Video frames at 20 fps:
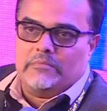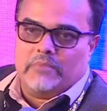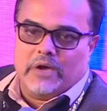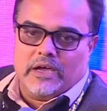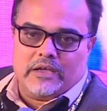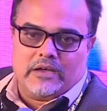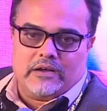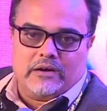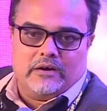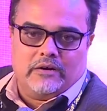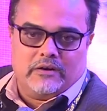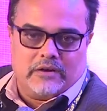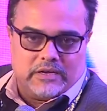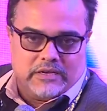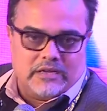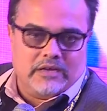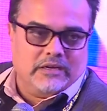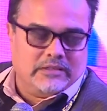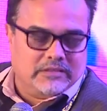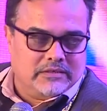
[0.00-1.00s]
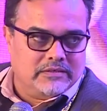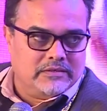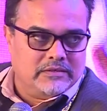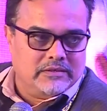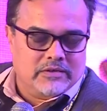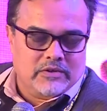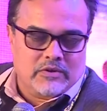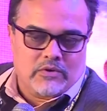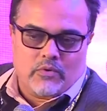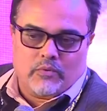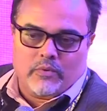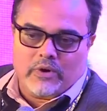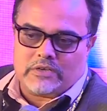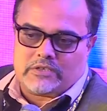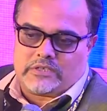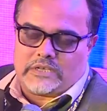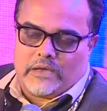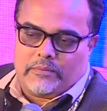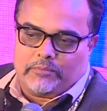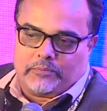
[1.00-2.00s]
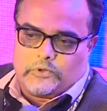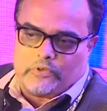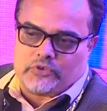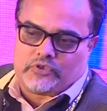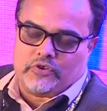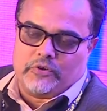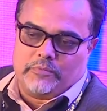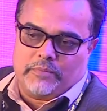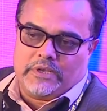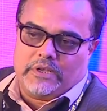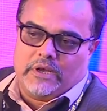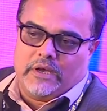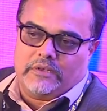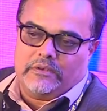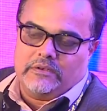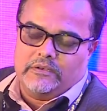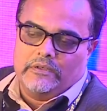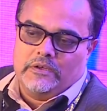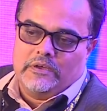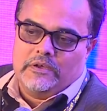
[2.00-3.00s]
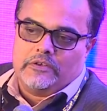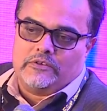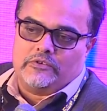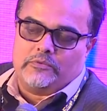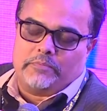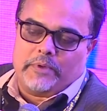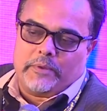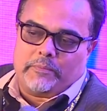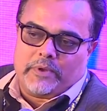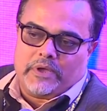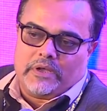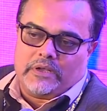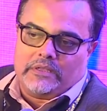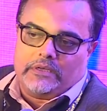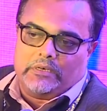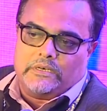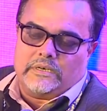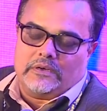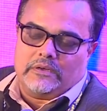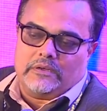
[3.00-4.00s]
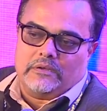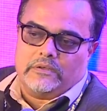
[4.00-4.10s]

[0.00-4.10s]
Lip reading: MICA, or any other? What approach should be done to prepare the